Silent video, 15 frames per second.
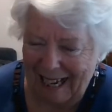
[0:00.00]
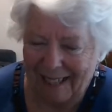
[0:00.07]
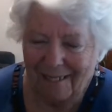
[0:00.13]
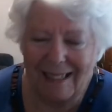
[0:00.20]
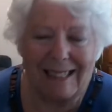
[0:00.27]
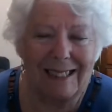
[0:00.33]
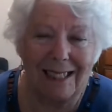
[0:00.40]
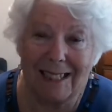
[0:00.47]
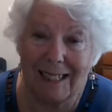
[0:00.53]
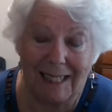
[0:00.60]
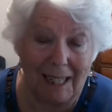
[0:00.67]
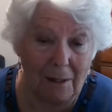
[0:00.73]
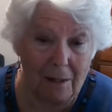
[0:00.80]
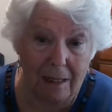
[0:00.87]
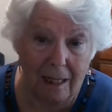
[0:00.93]
this just
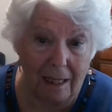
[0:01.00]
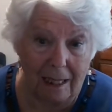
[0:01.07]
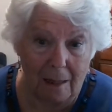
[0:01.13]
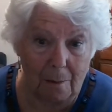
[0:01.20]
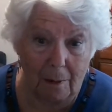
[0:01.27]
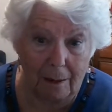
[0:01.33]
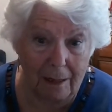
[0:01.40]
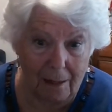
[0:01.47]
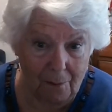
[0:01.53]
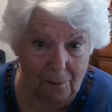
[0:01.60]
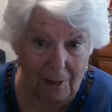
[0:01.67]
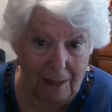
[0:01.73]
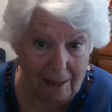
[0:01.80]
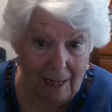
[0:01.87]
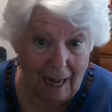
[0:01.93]
sounds silly, but it
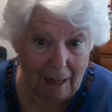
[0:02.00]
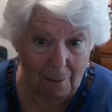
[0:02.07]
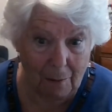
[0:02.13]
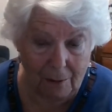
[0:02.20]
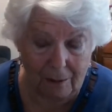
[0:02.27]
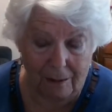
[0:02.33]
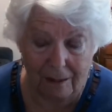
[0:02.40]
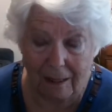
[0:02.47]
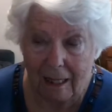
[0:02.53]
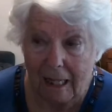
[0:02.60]
happened.